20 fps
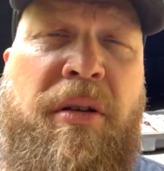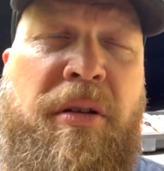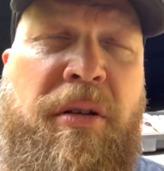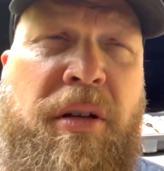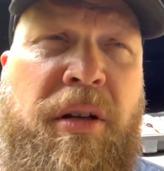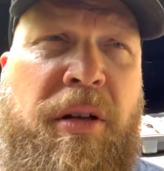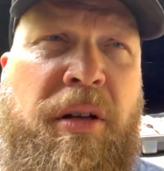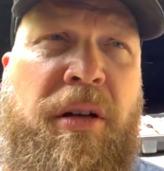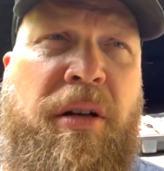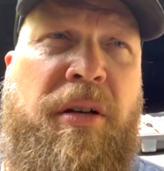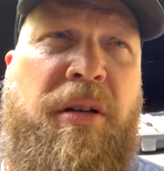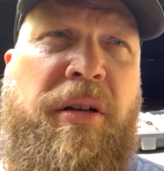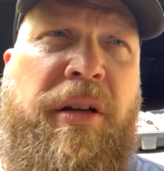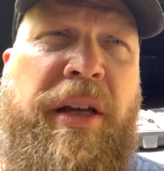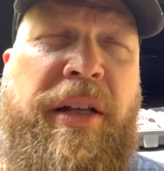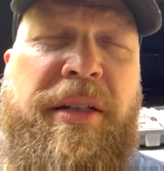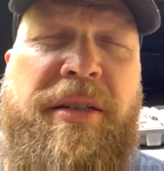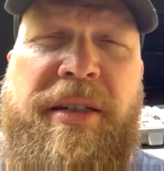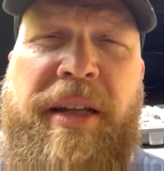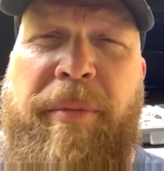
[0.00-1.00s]

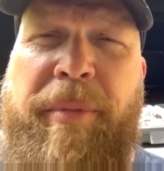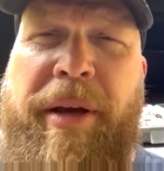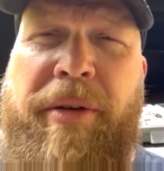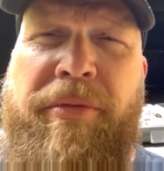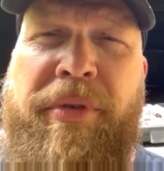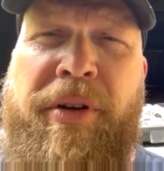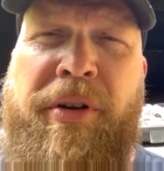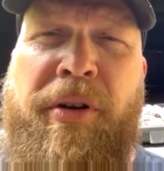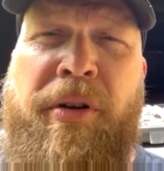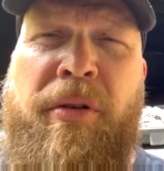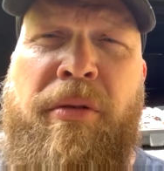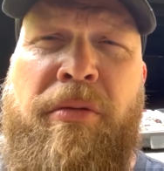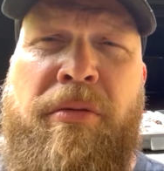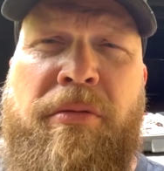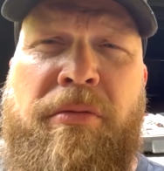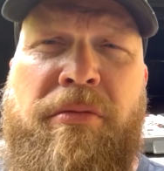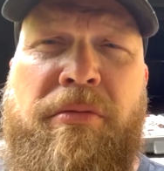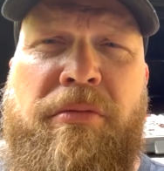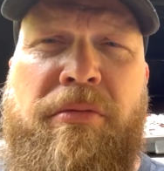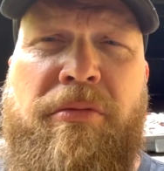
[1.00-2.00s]
Getting a Snap Outfitter
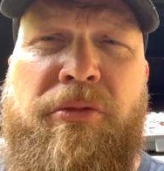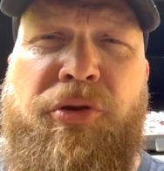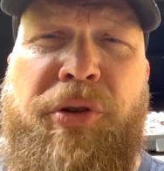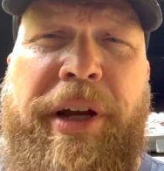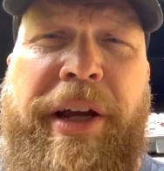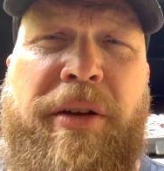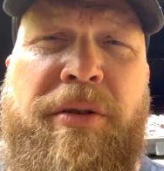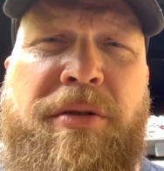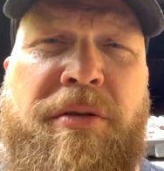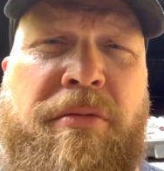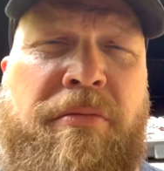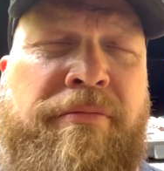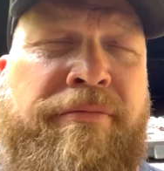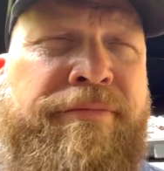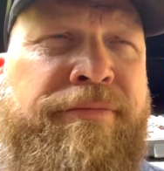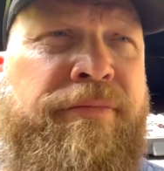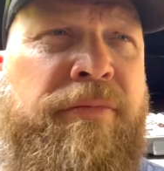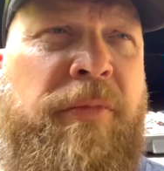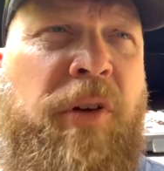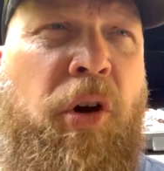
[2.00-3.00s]
treehouse,
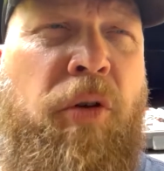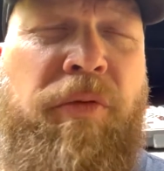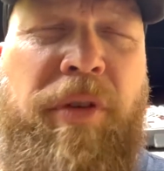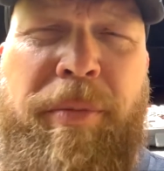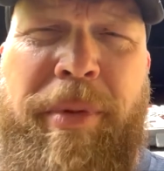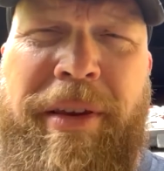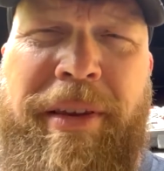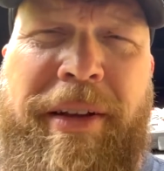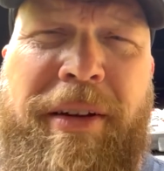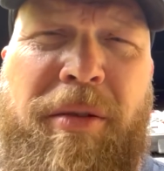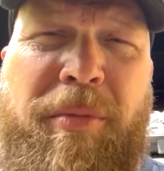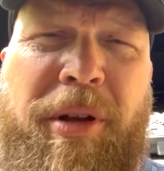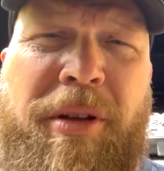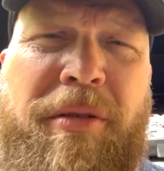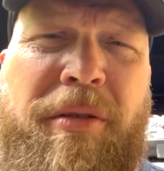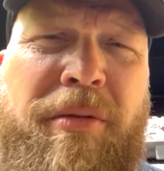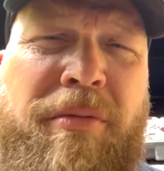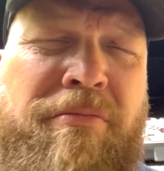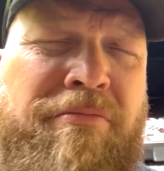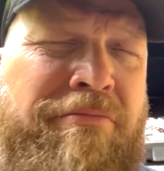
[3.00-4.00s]
hopefully by the end of the
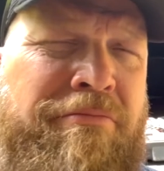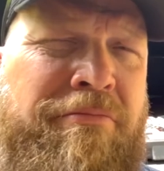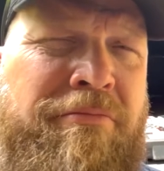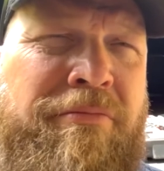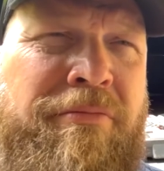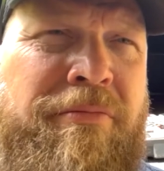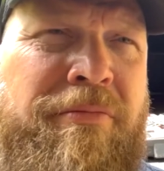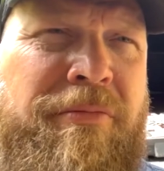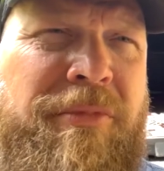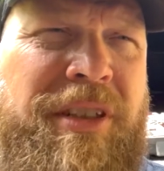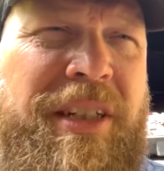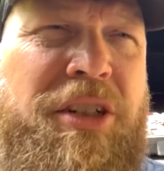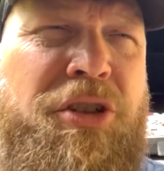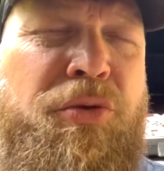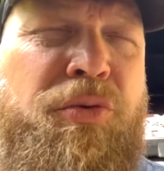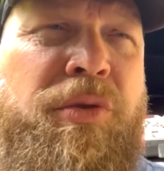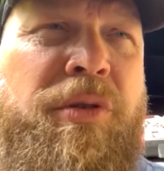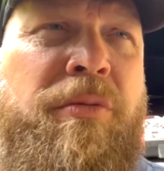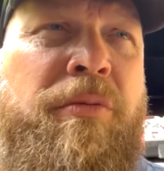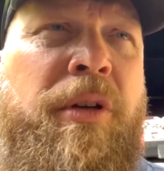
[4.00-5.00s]
month. Stay
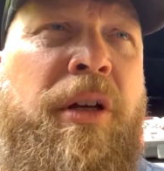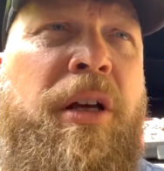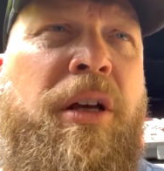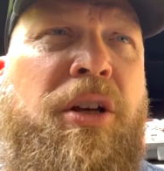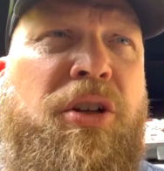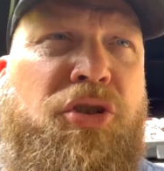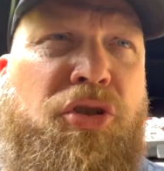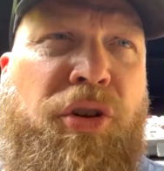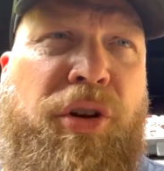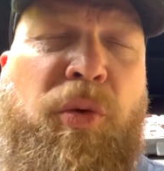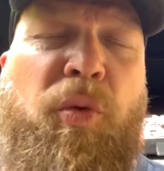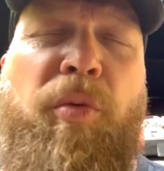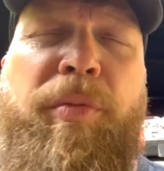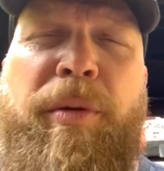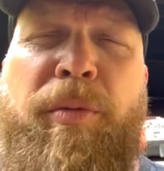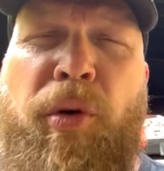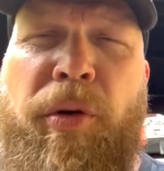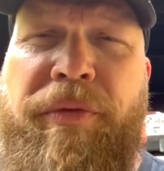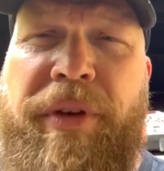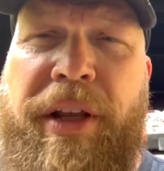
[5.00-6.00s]
tuned. So there will be
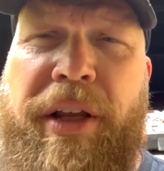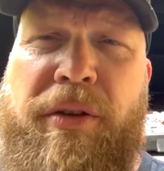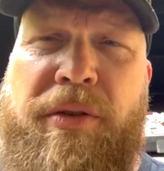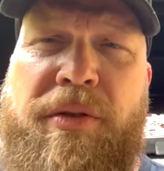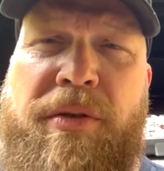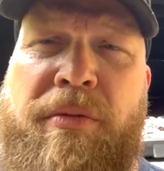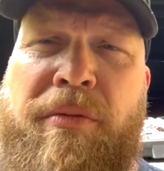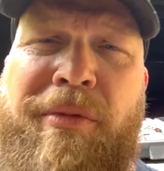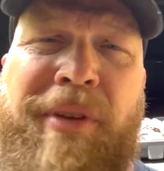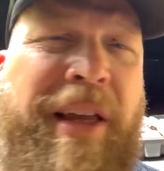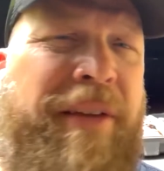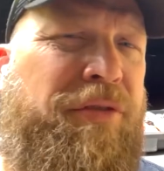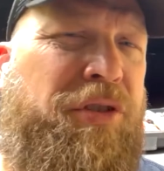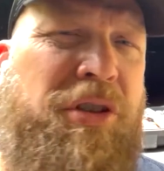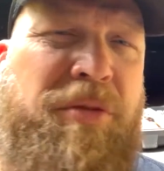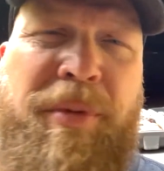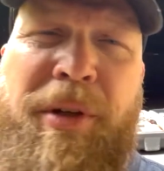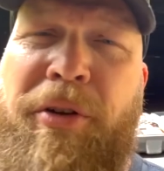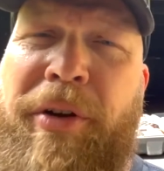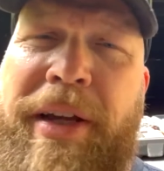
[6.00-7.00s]
more videos. Life's
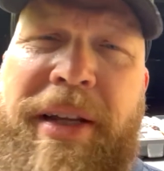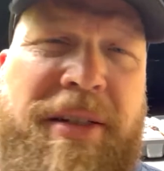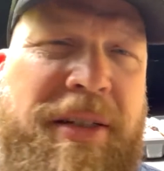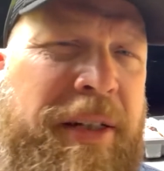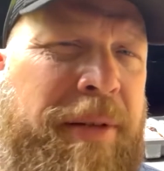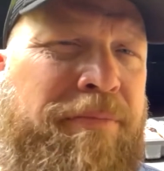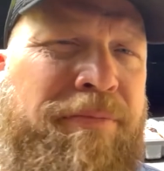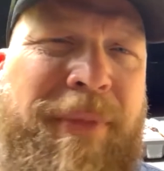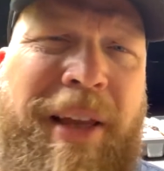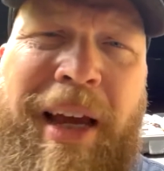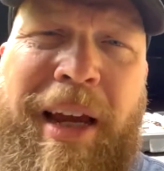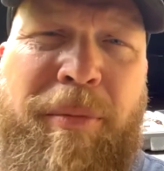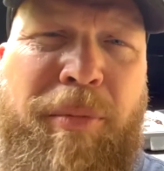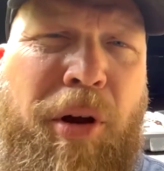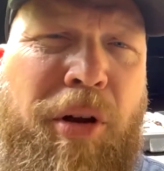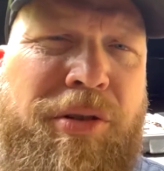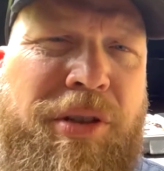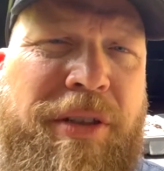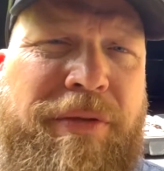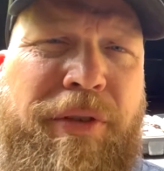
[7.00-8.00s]
just been crazy. I
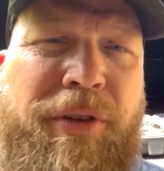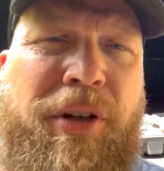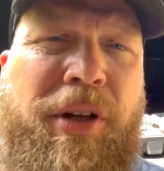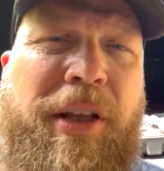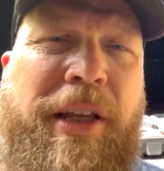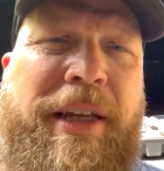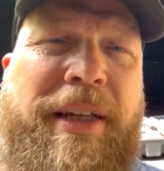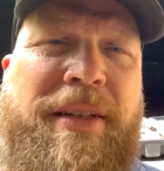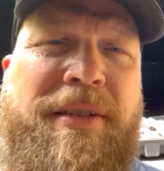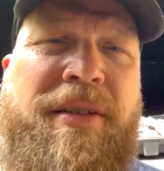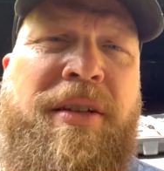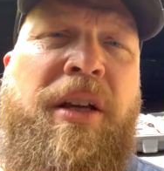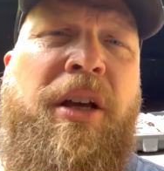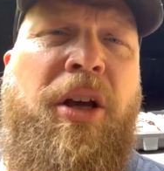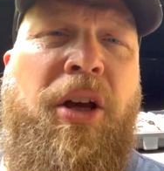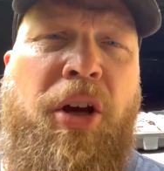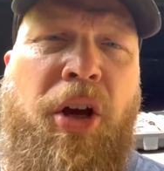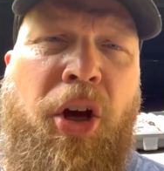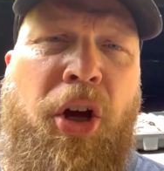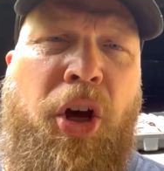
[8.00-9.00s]
apologize for the delays.
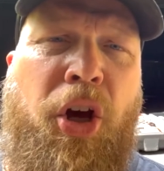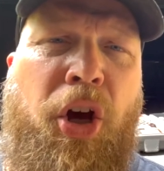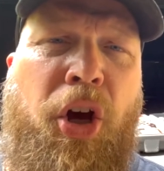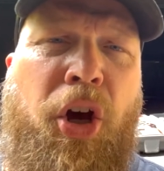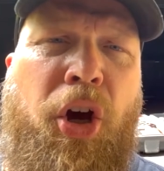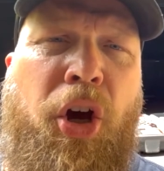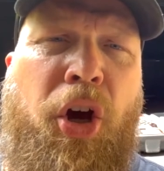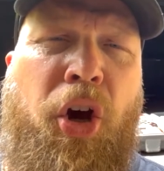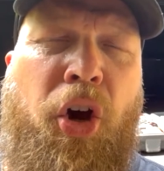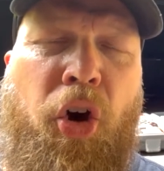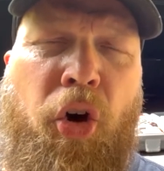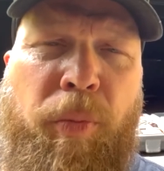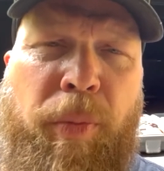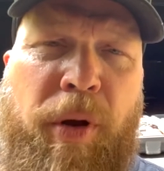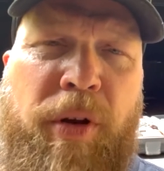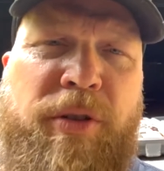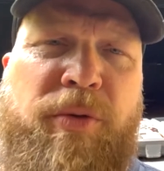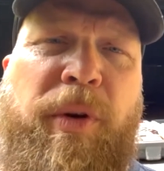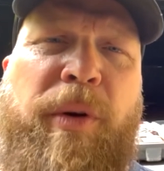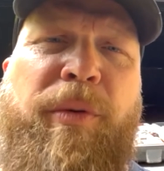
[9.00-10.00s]
Hope
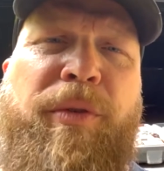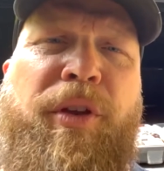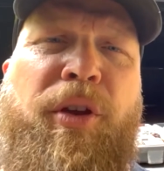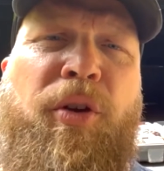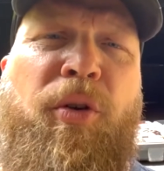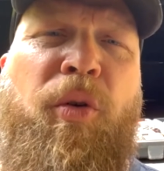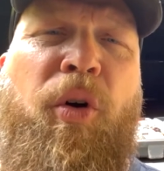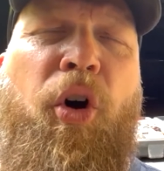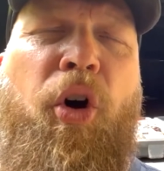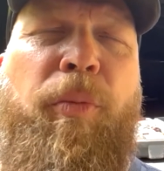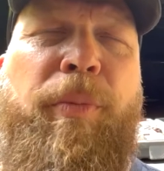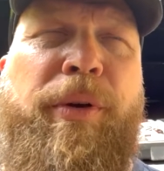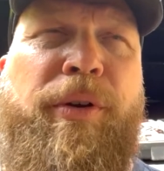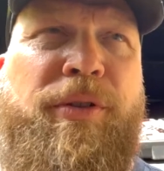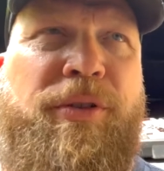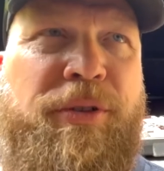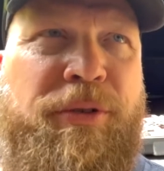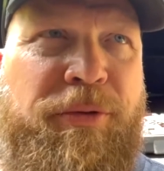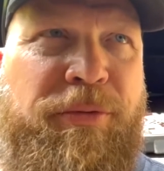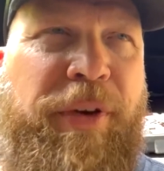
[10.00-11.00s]
all is well with you. Hope you're
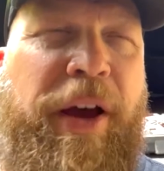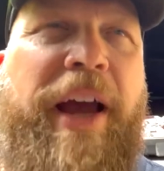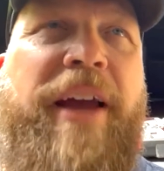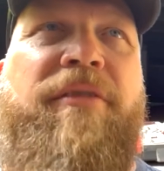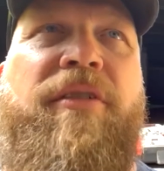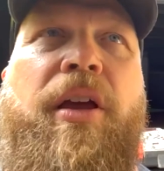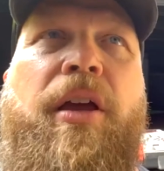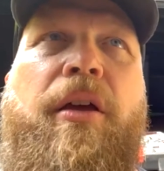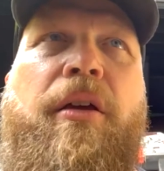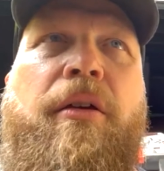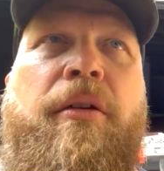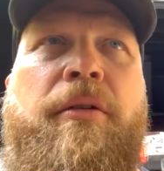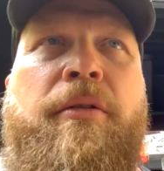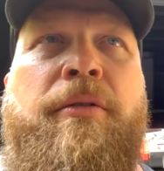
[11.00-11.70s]
surviving